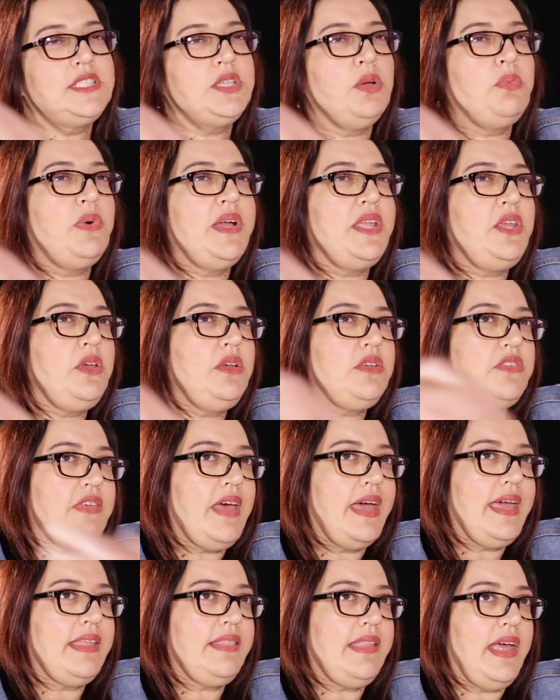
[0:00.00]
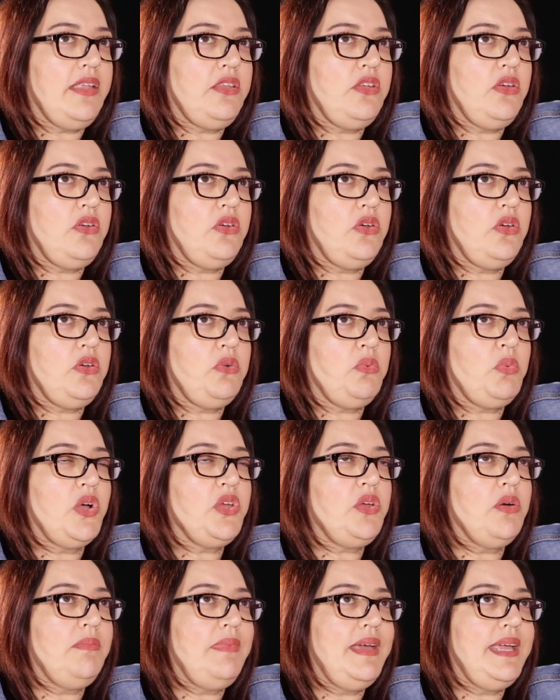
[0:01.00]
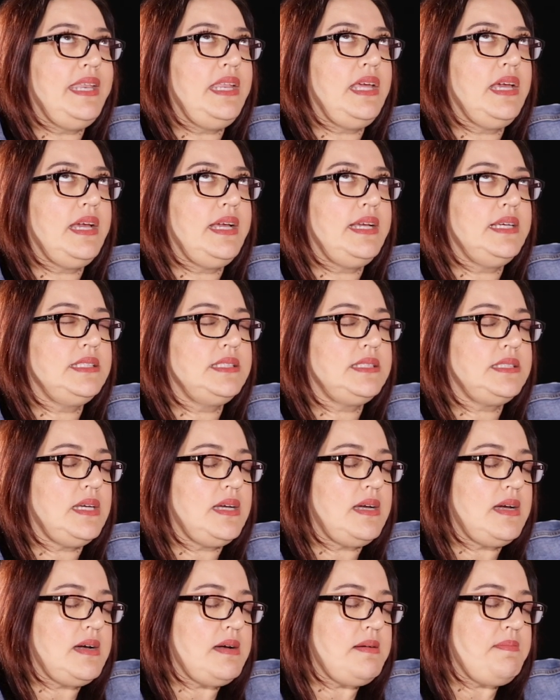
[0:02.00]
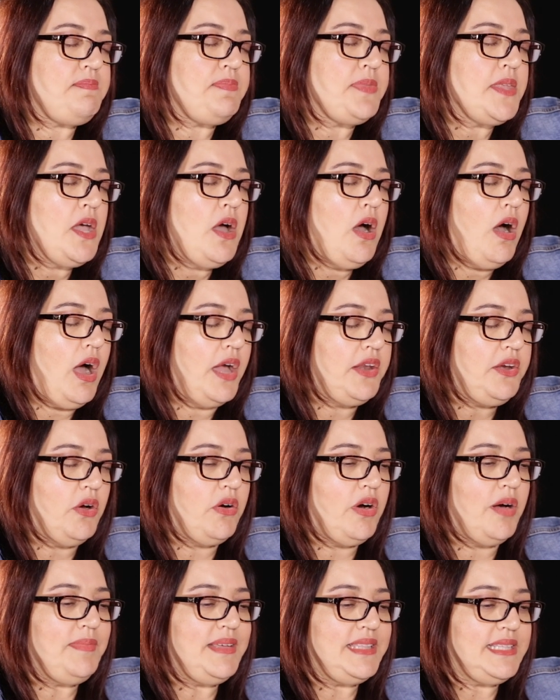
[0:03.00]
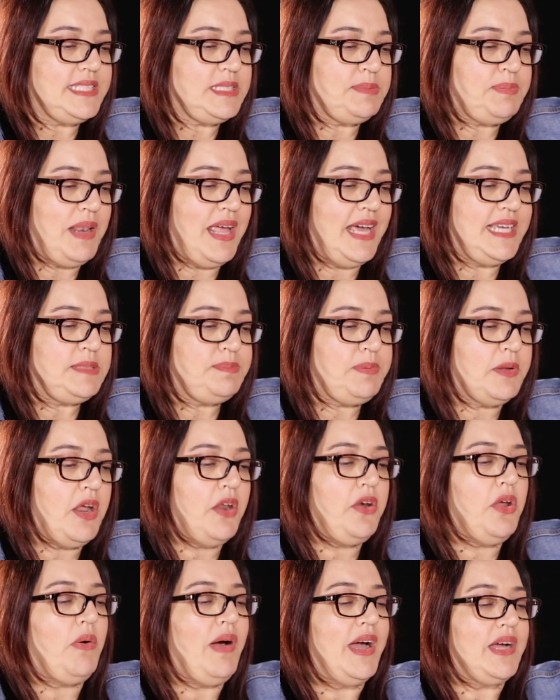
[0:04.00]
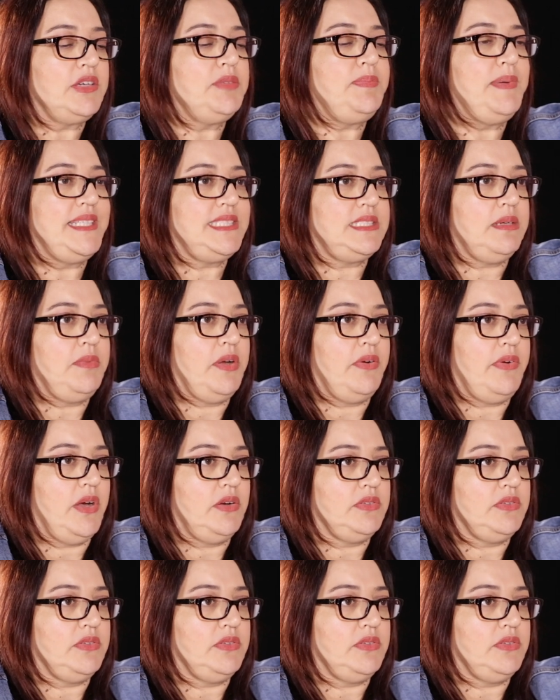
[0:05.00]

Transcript: So when you're saying that new you, what you're meaning is, I know I'm in this place, but I know I could be somewhere